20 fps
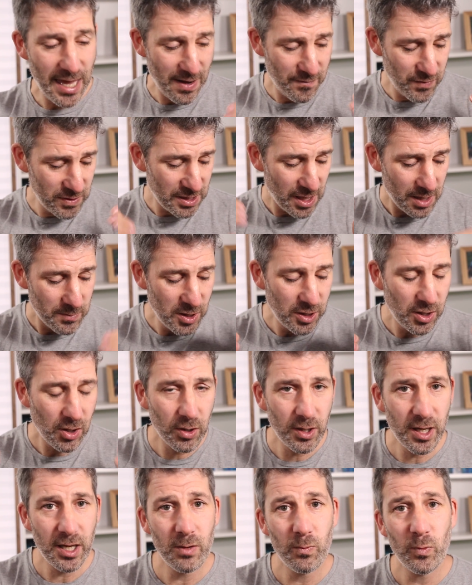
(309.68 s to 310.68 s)
every time you
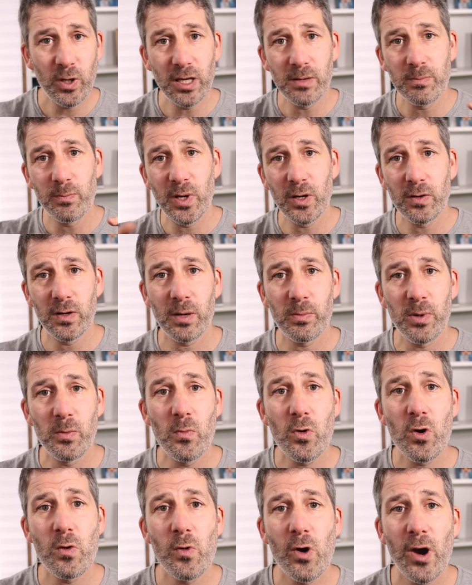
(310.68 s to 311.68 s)
log in, we can build up a
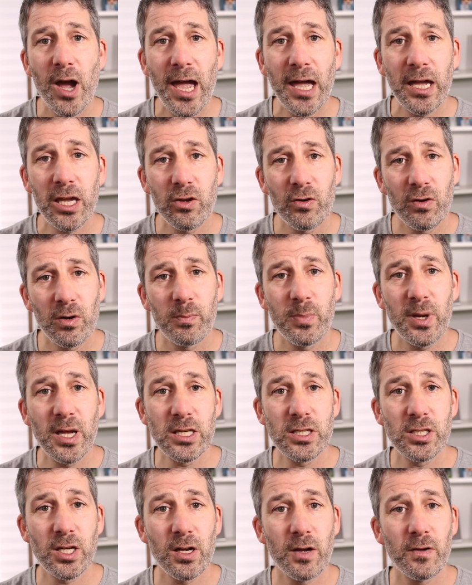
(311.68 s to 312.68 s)
more and more accurate
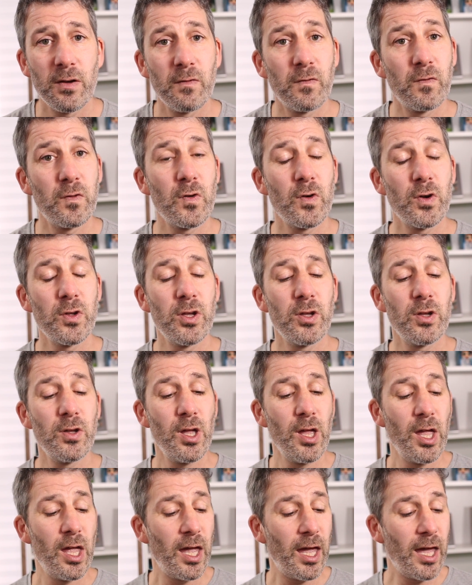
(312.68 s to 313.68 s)
picture for you,
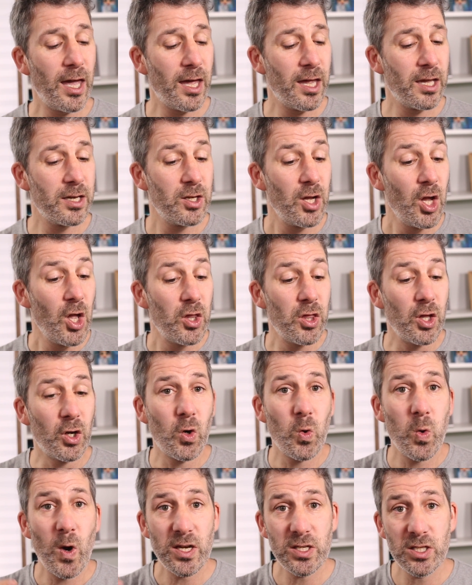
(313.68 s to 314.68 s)
and the
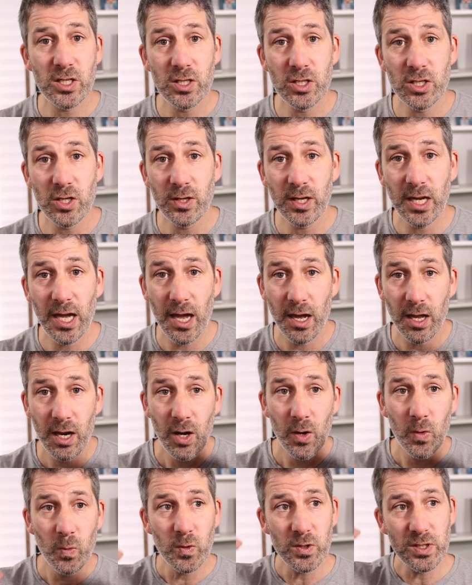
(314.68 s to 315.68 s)
questions you get
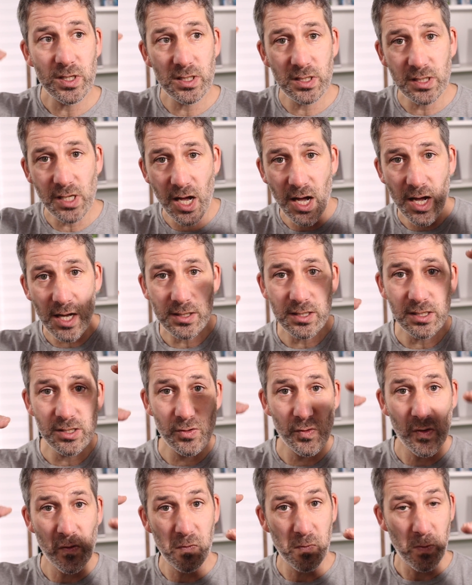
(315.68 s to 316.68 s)
will start to
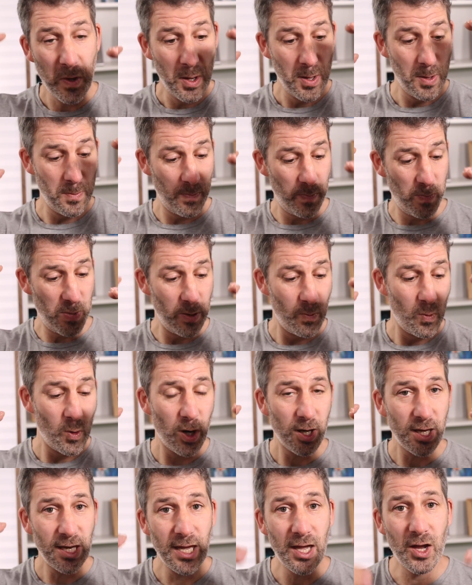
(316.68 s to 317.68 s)
sort of be
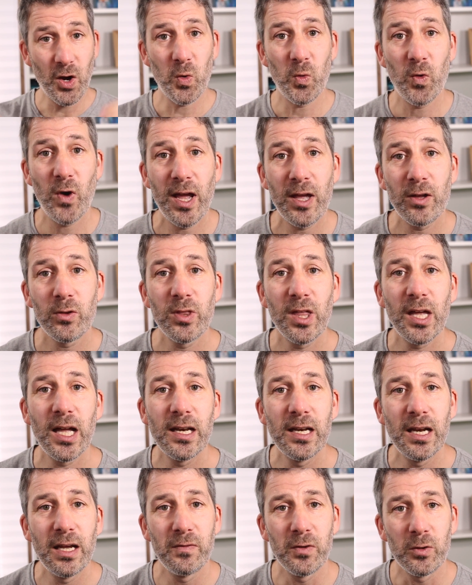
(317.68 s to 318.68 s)
working at around
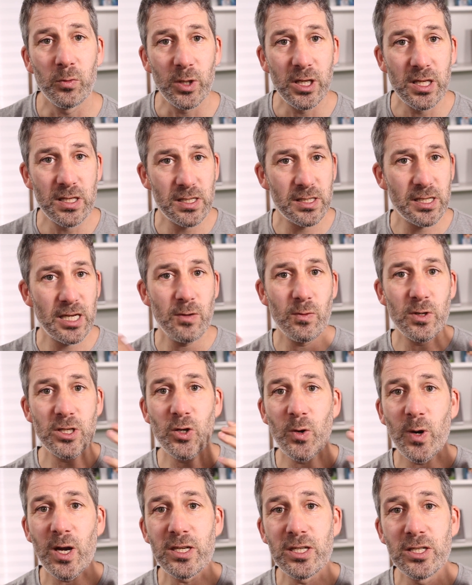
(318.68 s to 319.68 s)
that level. We can see
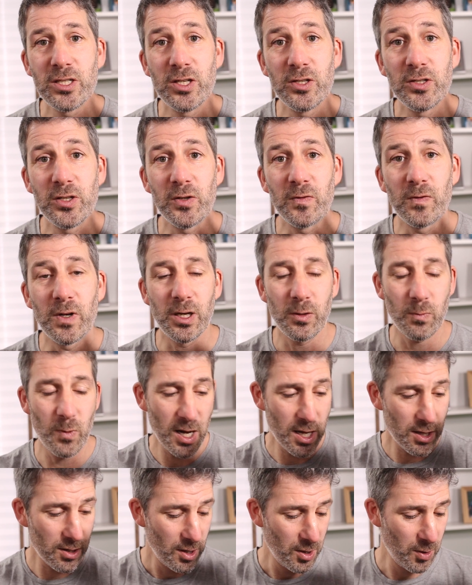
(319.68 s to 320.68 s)
which questions you do really
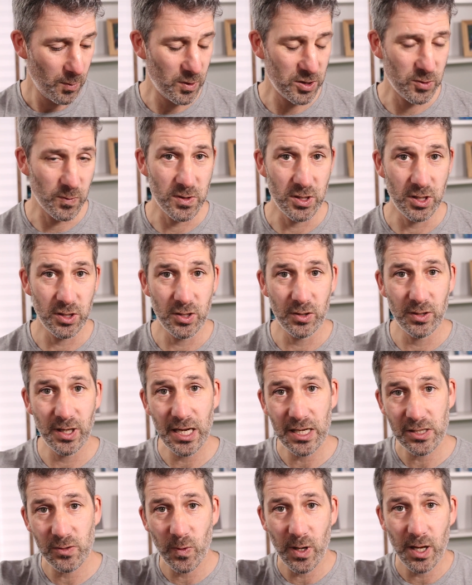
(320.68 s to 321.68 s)
well, which ones you do
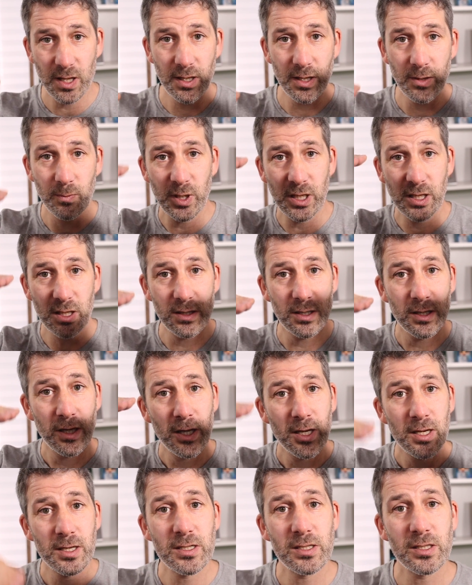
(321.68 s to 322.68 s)
less well, and we can
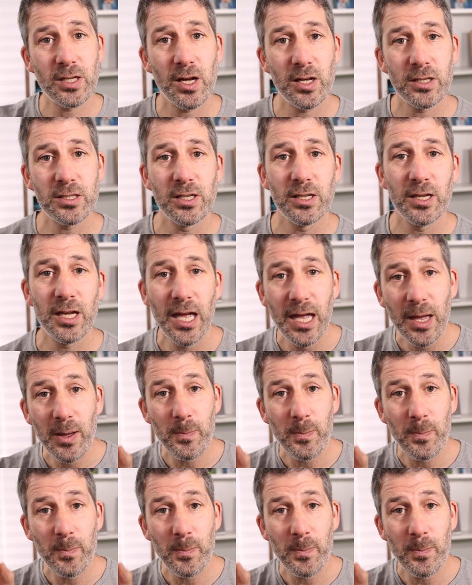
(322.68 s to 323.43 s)
start to